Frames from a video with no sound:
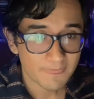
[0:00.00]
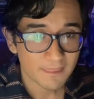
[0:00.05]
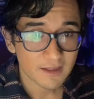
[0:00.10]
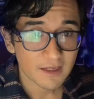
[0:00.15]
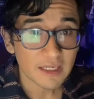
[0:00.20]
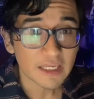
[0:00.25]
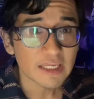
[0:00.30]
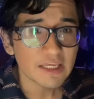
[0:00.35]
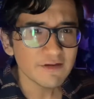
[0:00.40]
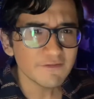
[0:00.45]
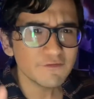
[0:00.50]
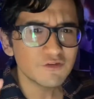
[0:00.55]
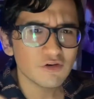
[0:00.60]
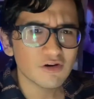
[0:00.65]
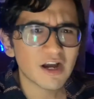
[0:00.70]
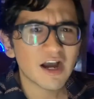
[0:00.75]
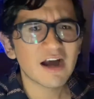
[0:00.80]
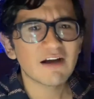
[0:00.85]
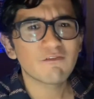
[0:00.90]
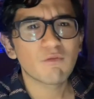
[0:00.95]
If you
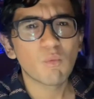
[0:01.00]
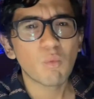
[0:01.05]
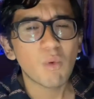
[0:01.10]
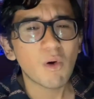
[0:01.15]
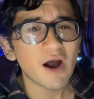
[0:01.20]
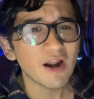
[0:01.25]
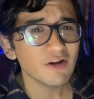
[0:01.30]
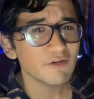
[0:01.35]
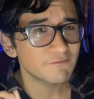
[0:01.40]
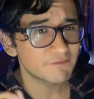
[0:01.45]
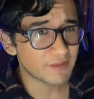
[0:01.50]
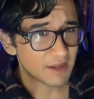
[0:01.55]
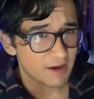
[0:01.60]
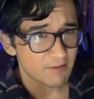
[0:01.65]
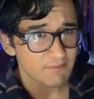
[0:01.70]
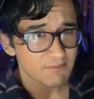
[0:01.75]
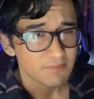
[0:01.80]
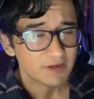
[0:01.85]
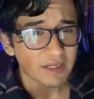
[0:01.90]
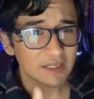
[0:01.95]
have one of
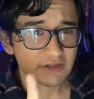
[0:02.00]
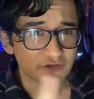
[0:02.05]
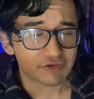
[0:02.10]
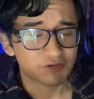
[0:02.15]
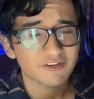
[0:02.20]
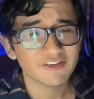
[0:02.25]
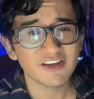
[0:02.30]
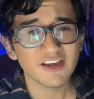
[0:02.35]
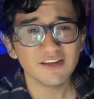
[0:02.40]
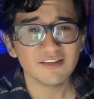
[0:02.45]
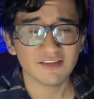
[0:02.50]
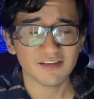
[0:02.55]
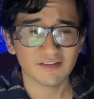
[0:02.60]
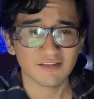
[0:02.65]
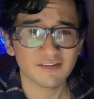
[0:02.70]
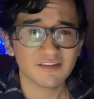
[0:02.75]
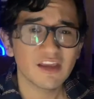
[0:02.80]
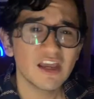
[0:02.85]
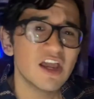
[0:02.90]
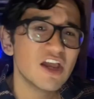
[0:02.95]
them in your
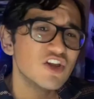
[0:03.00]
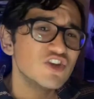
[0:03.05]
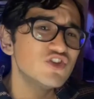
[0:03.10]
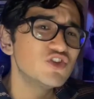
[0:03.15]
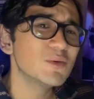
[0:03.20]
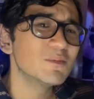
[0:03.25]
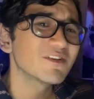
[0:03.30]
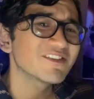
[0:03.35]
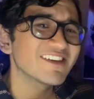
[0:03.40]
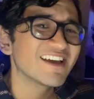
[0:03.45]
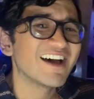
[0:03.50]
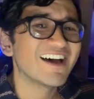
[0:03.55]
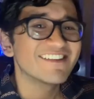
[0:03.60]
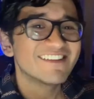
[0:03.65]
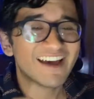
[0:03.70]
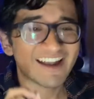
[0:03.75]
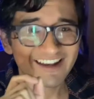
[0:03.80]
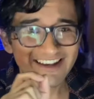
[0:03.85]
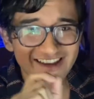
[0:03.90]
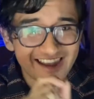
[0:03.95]
sentence, you must
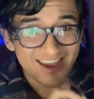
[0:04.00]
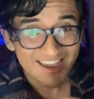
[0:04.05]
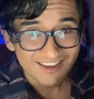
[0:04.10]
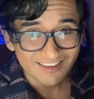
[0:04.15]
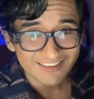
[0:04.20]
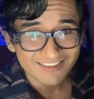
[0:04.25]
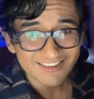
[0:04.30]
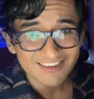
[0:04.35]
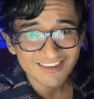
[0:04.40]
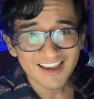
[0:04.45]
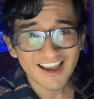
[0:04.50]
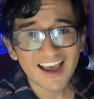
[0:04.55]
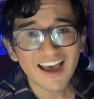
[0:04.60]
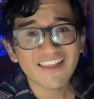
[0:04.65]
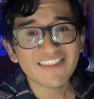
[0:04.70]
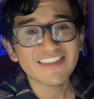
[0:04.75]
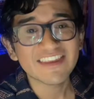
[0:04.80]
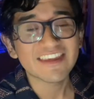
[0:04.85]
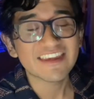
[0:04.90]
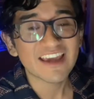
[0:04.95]
add an S
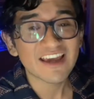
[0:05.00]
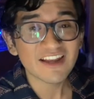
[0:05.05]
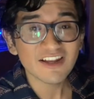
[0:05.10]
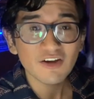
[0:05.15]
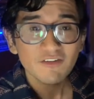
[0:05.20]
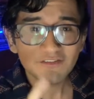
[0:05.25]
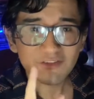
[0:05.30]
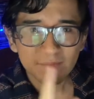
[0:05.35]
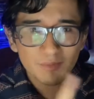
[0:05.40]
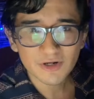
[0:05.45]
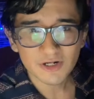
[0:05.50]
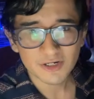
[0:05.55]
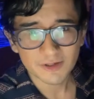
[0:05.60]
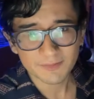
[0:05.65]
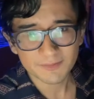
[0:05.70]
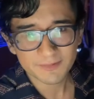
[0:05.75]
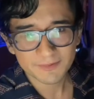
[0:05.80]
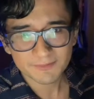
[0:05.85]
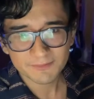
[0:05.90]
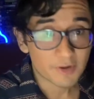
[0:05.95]
at the end of the verb.
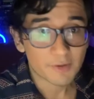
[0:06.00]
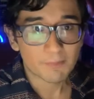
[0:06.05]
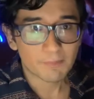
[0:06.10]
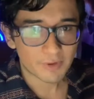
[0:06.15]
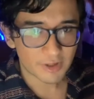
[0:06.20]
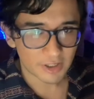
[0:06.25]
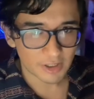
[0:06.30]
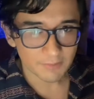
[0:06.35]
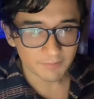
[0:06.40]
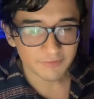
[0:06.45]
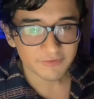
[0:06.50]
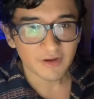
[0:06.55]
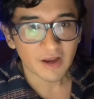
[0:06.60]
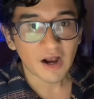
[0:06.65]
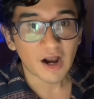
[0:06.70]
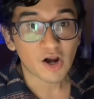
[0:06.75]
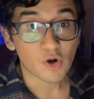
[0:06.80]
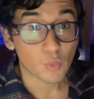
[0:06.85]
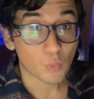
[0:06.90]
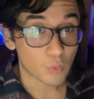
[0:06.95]
Verbs
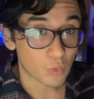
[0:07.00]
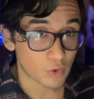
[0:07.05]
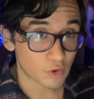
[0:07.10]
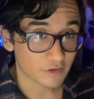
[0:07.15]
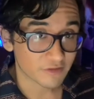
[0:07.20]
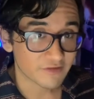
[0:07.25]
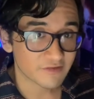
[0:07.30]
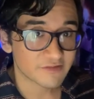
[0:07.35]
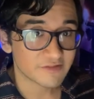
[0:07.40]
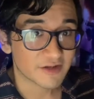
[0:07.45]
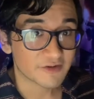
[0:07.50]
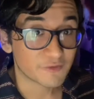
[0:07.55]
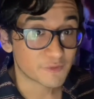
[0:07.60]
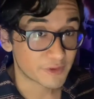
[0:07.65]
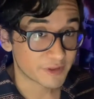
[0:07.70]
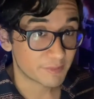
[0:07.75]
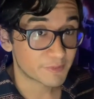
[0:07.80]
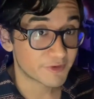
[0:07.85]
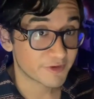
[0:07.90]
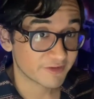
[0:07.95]
are words that
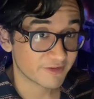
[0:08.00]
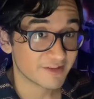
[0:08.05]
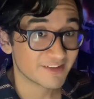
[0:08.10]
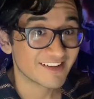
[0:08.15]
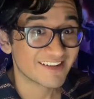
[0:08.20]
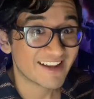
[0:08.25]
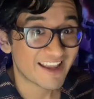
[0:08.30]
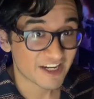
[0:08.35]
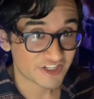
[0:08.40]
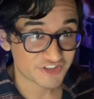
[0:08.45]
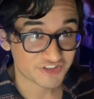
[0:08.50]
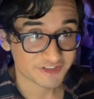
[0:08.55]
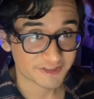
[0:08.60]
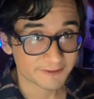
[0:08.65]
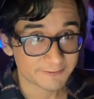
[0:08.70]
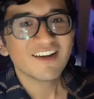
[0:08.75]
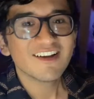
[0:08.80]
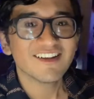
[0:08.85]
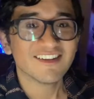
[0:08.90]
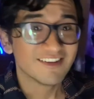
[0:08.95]
represent an action.
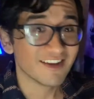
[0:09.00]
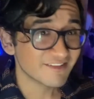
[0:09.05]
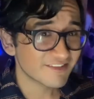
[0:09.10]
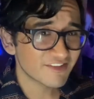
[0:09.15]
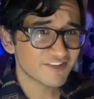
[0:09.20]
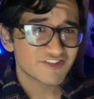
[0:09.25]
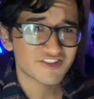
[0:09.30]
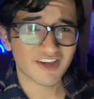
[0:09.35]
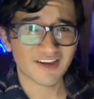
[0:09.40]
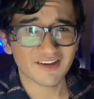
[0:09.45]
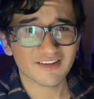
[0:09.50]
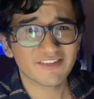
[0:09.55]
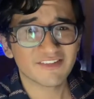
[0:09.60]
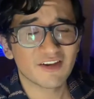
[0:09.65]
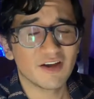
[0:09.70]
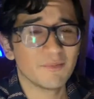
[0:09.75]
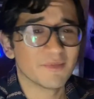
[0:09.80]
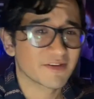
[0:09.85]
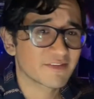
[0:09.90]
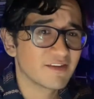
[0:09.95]
Let's check
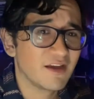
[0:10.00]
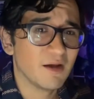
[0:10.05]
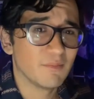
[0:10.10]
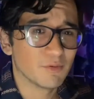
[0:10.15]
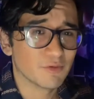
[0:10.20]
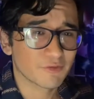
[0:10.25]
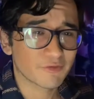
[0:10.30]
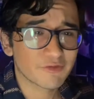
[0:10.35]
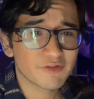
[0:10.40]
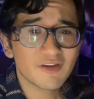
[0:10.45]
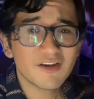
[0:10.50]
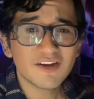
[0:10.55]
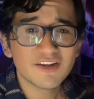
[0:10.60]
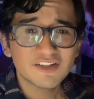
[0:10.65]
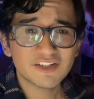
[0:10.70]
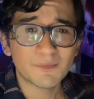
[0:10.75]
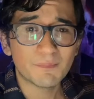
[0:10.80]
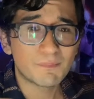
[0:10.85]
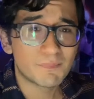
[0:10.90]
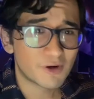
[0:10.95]
some examples.
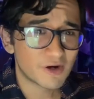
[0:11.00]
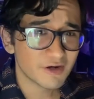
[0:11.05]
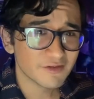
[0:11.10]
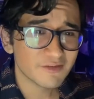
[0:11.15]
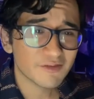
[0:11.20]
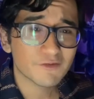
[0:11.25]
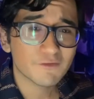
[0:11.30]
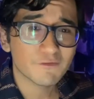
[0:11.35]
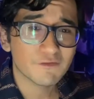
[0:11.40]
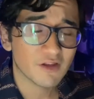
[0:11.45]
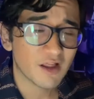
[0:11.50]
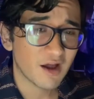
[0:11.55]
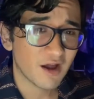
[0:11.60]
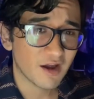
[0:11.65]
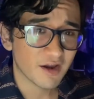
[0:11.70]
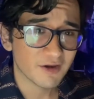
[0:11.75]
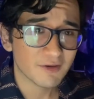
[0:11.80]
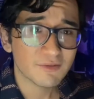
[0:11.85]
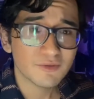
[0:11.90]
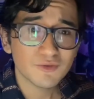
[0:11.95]
The birds
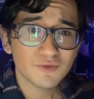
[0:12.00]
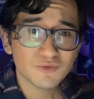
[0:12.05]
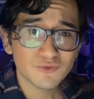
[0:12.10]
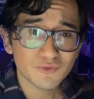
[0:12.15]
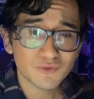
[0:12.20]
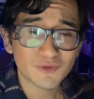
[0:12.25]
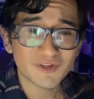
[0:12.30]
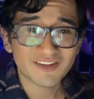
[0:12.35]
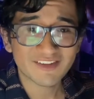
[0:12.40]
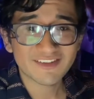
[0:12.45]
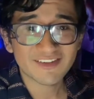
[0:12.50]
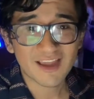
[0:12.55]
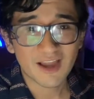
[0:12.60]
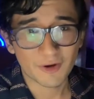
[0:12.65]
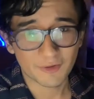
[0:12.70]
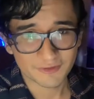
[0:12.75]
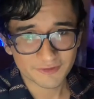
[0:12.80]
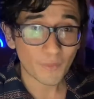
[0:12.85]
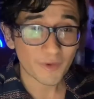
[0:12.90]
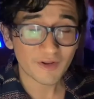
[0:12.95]
fly to the south.